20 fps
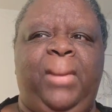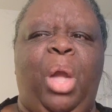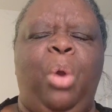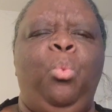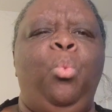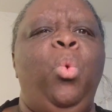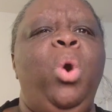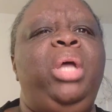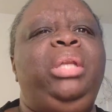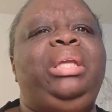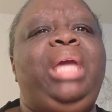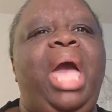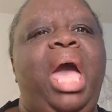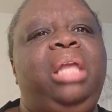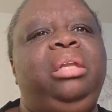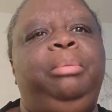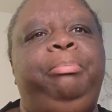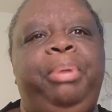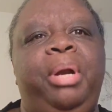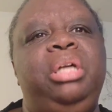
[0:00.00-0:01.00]
What
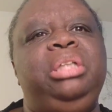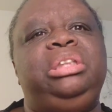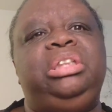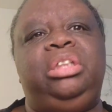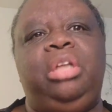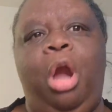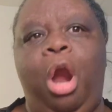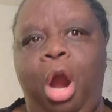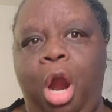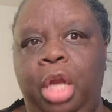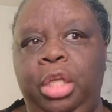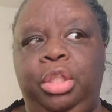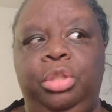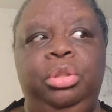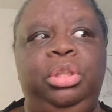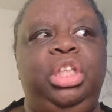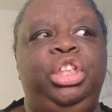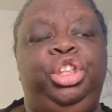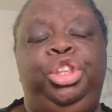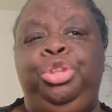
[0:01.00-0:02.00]
kind of person are
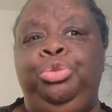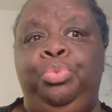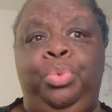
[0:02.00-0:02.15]
you that you